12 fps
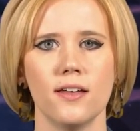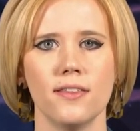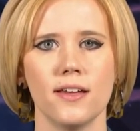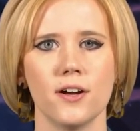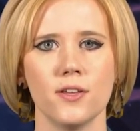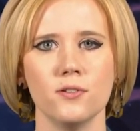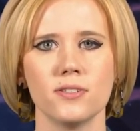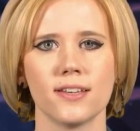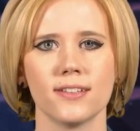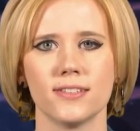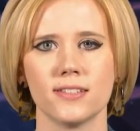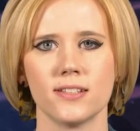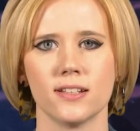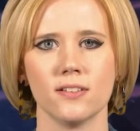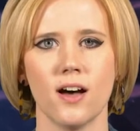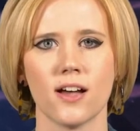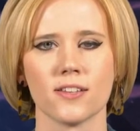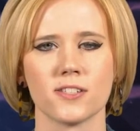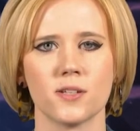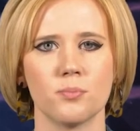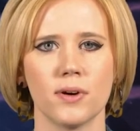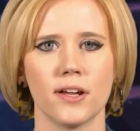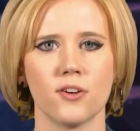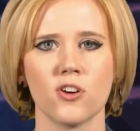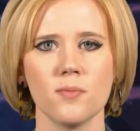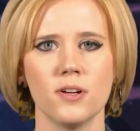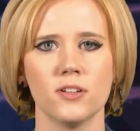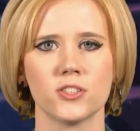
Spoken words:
They are using existing laws to bring criminal